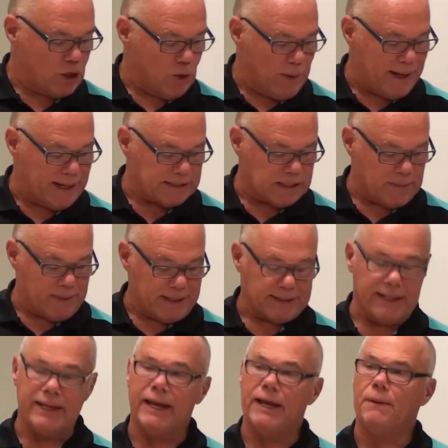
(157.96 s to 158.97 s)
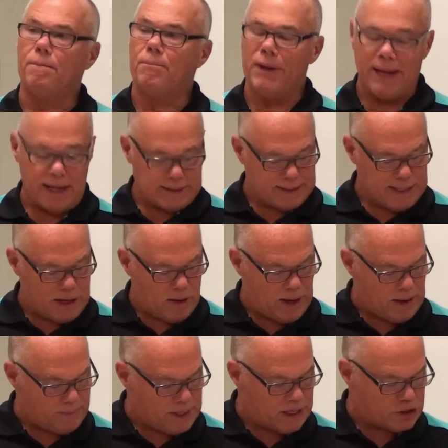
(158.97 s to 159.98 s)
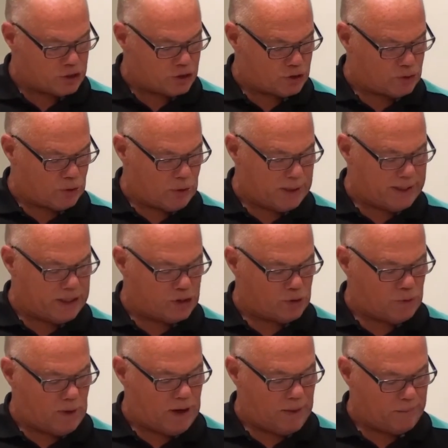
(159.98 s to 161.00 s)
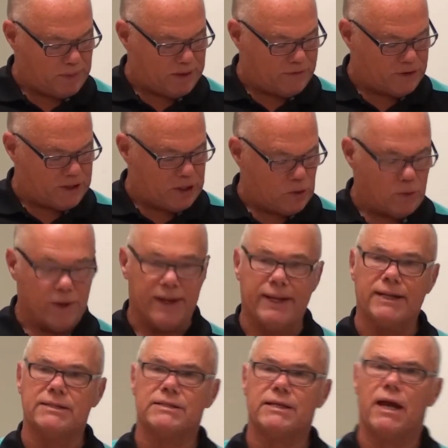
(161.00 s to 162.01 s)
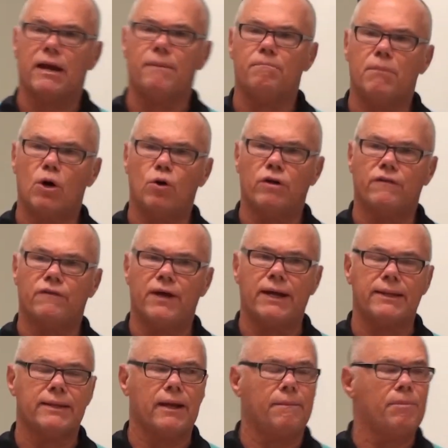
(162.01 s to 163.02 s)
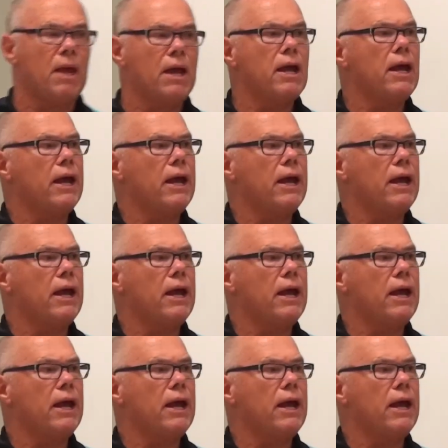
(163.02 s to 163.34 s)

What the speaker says: You asked about the impact. Now, I'm not sure did you uplift the audience and motivate them.